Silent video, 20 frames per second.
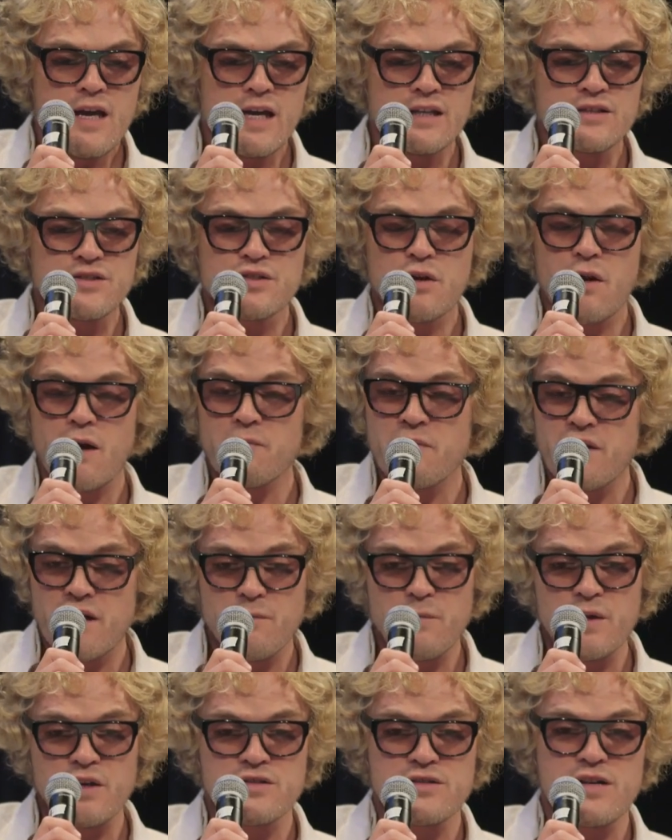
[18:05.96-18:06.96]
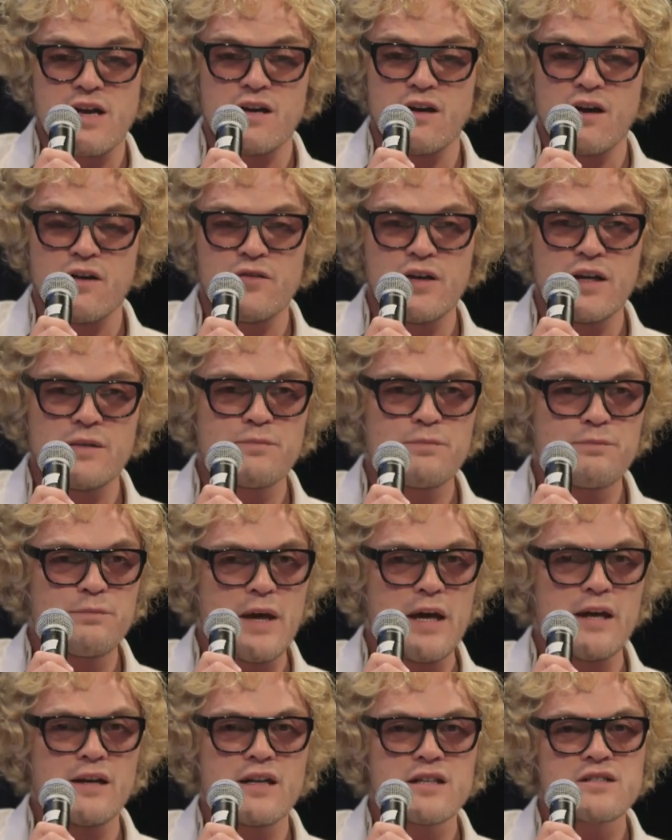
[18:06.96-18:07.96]
And so I'm there because I love it,
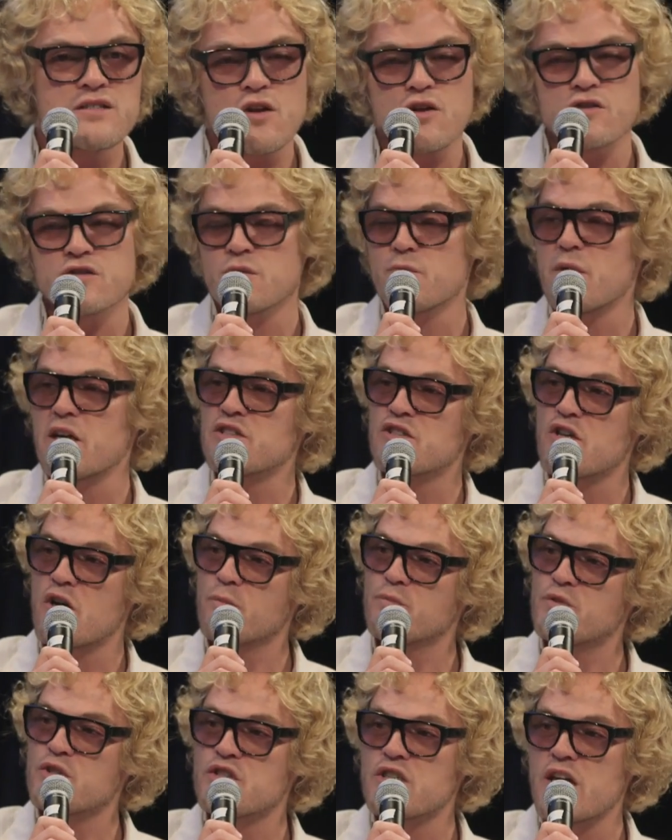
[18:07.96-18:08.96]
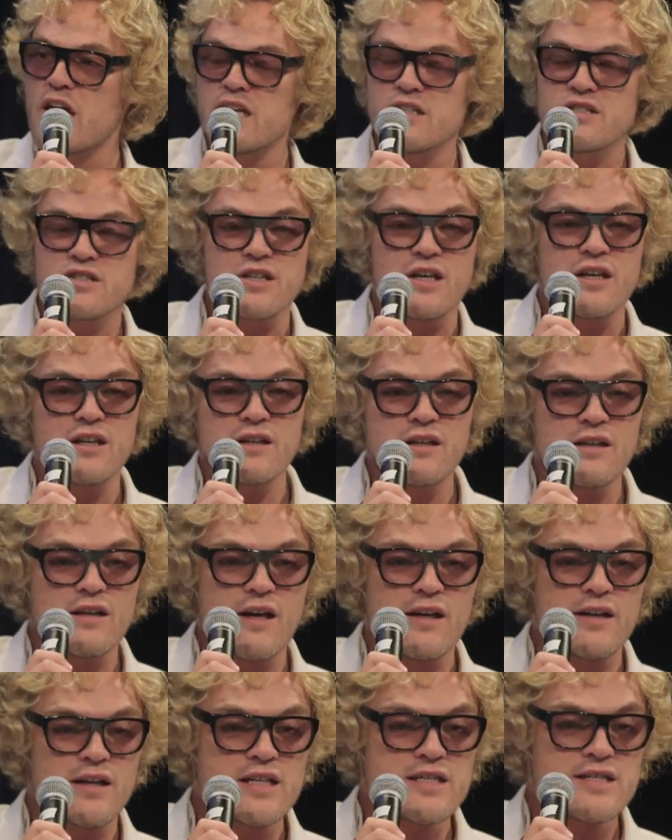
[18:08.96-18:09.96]
but it's also my job to change it. And
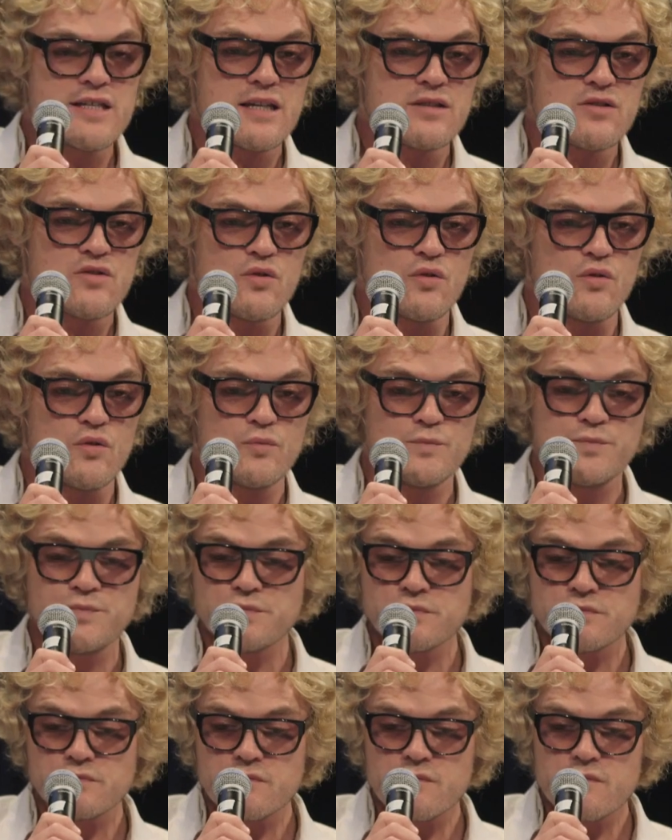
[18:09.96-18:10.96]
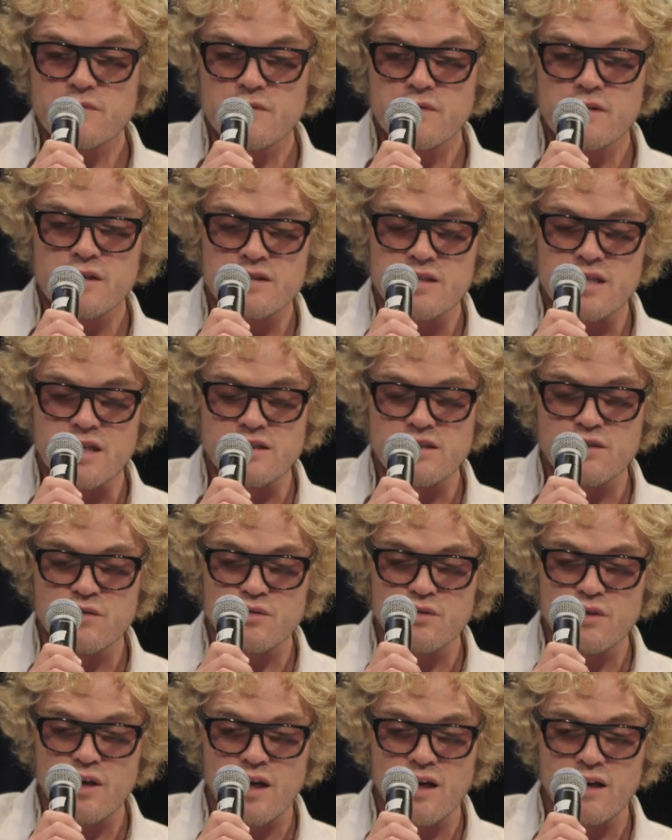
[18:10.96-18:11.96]
like I said to
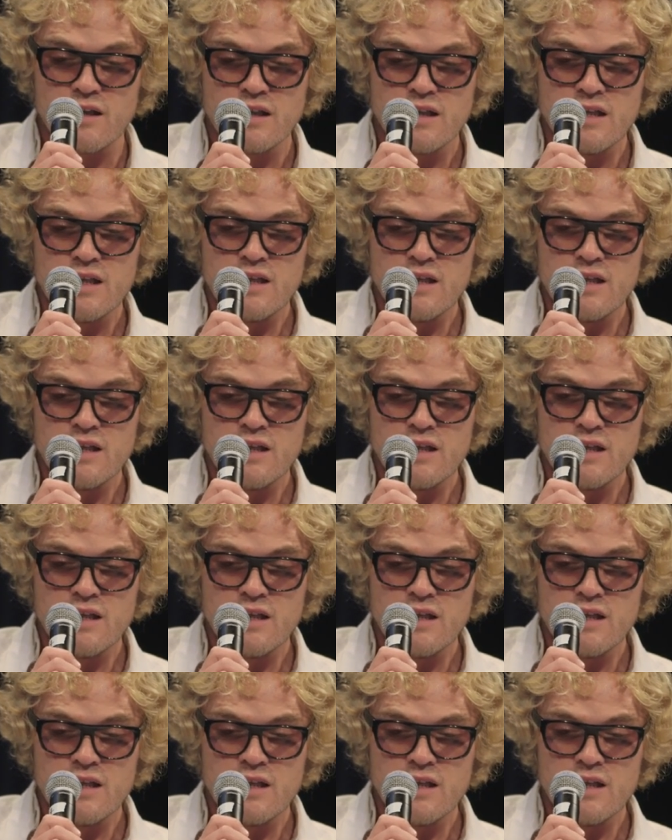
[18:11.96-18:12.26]
the